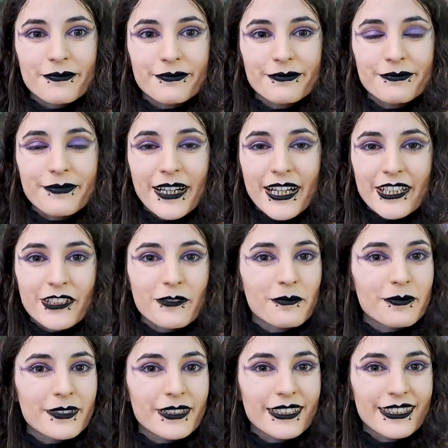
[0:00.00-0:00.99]

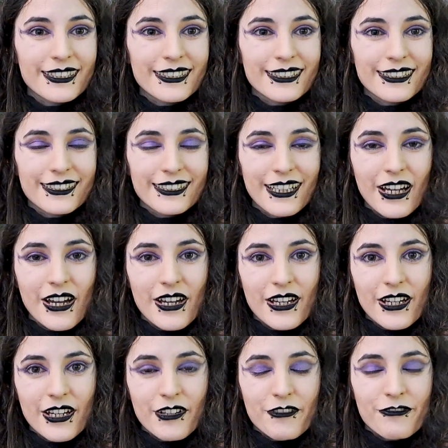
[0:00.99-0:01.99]
might be
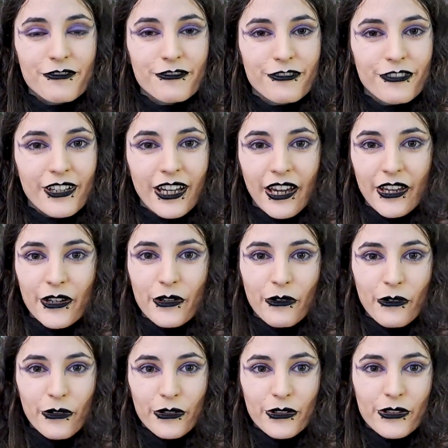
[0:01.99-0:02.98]
a very
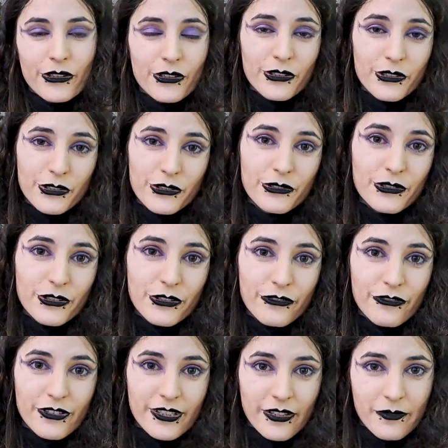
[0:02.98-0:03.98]
good use of
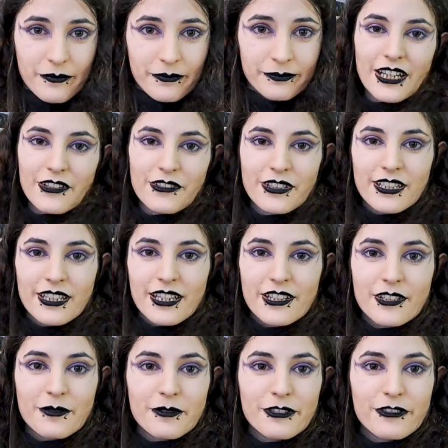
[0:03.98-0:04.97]
them. Now
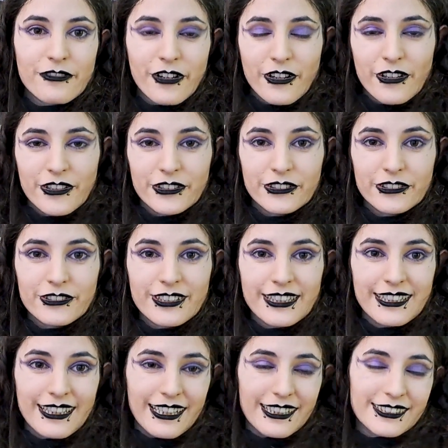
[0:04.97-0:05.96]
let's move on to the
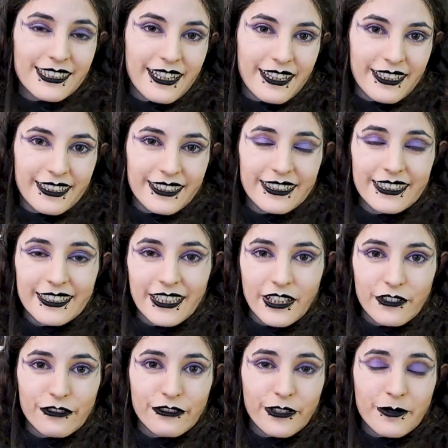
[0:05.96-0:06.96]
last thing I
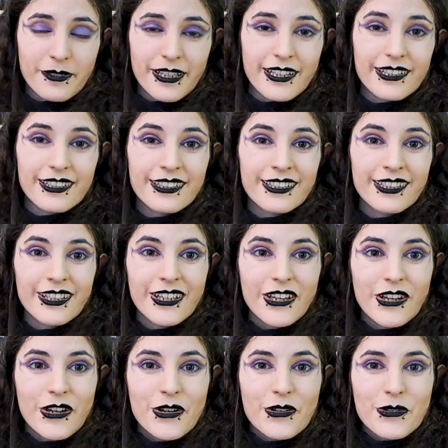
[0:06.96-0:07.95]
got from her,
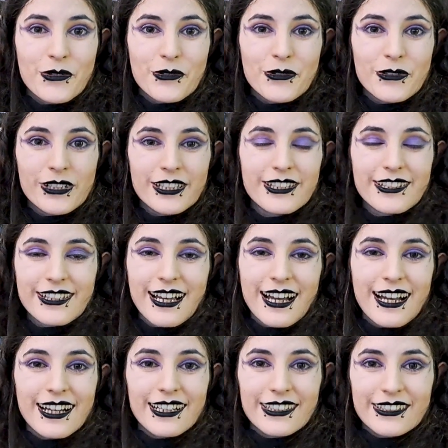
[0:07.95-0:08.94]
which
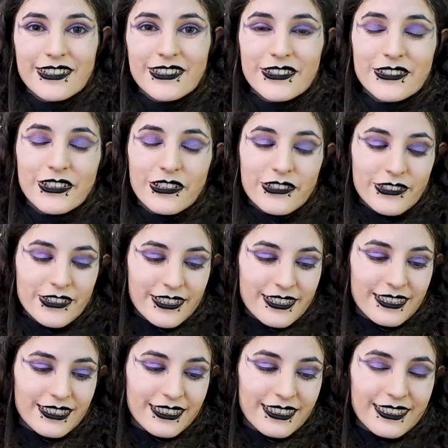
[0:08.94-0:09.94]
are those
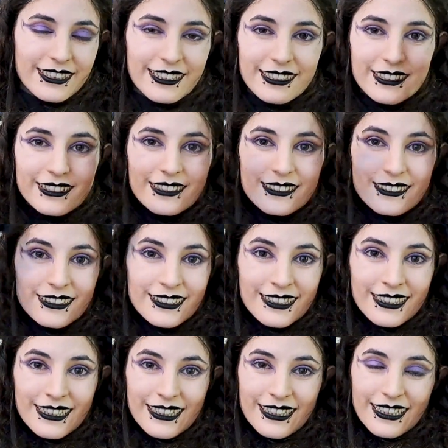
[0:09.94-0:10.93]
cute
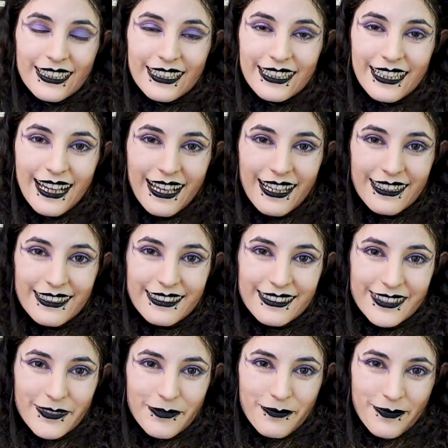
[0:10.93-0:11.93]
cat
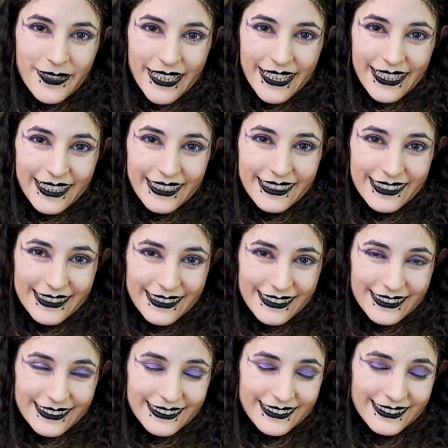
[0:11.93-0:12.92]

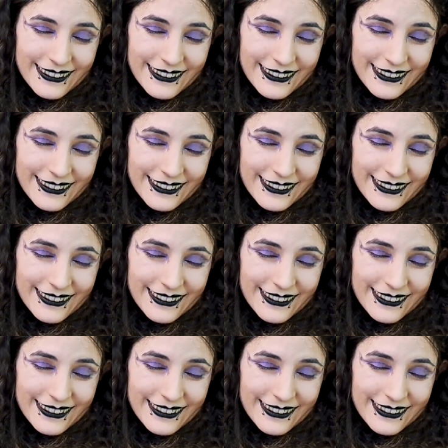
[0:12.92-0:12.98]
pins.